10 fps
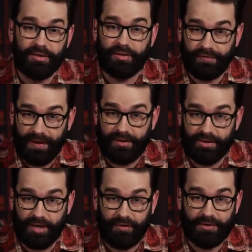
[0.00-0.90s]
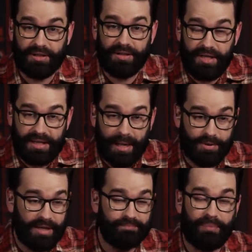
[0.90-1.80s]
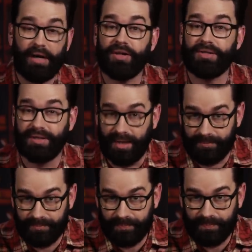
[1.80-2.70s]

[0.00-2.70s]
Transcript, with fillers: your defenders off at the kneecaps and embarrassing them.